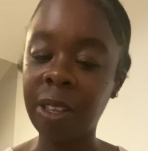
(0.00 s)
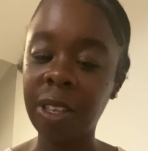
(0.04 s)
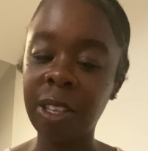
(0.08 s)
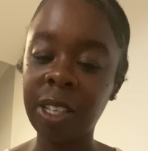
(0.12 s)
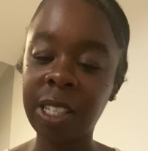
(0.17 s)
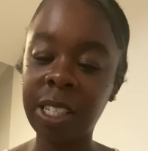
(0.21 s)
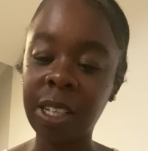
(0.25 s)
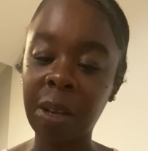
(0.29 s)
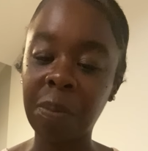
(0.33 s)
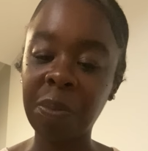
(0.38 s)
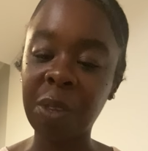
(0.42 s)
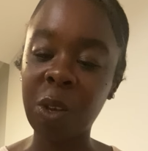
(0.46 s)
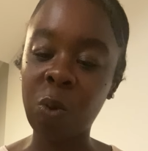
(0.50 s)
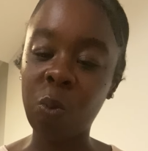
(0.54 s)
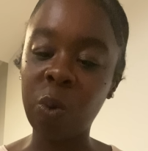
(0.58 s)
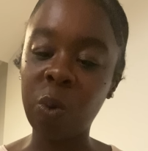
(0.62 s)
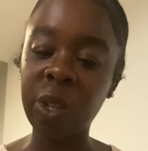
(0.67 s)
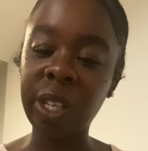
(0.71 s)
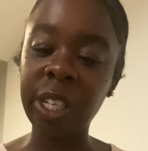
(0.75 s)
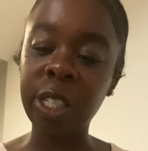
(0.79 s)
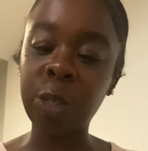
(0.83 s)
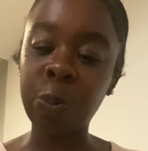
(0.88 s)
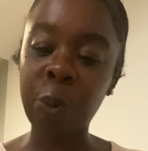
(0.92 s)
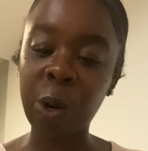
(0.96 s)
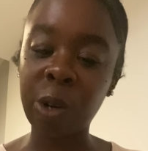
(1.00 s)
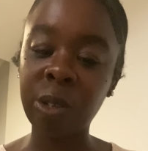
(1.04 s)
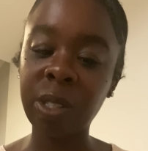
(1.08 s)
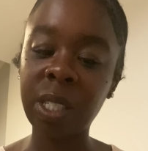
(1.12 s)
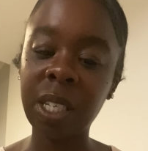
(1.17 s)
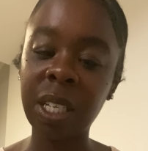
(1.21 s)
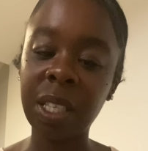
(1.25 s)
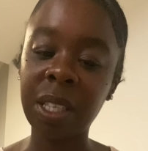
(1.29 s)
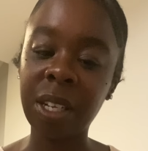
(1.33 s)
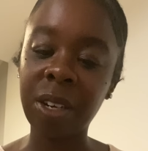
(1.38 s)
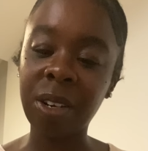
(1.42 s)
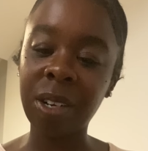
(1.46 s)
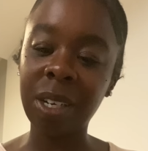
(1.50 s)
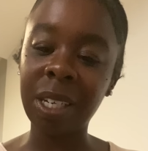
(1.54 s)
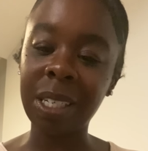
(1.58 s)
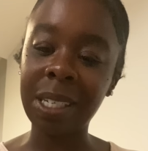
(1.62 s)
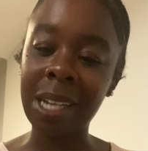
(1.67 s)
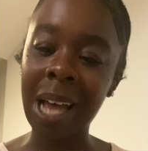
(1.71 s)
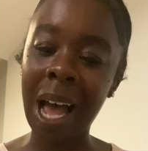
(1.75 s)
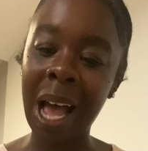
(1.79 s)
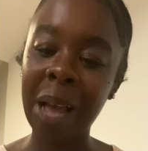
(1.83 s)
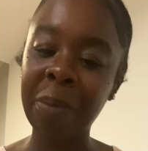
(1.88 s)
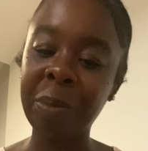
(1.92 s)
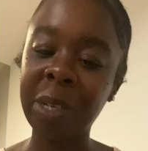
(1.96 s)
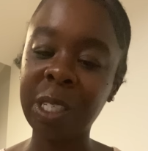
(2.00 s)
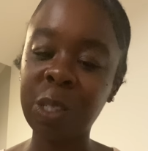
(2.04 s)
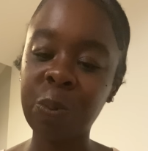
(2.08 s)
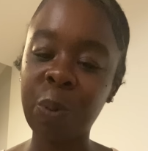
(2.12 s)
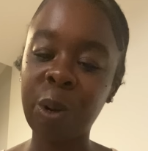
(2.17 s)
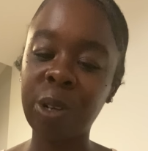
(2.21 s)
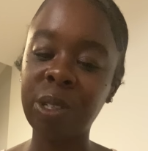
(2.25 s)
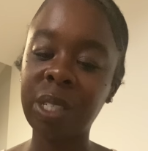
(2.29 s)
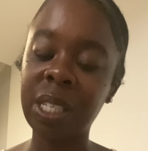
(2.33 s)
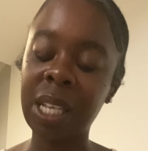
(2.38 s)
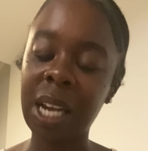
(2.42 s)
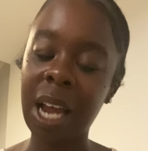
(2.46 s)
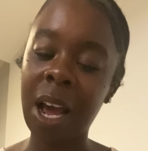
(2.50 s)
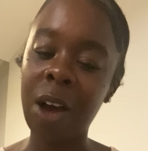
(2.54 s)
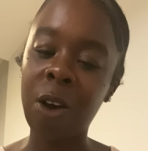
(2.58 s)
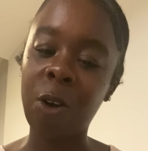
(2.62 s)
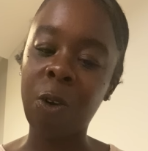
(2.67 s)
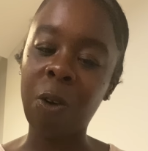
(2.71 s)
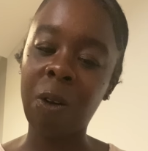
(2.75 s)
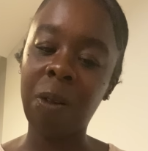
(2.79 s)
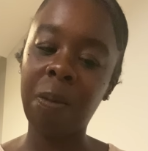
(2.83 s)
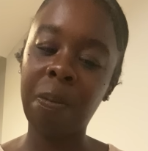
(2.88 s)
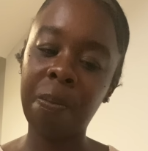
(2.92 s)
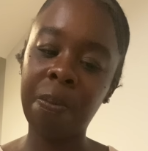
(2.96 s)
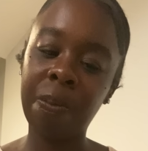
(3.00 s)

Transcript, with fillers: something with this person, they're going to dime this person out.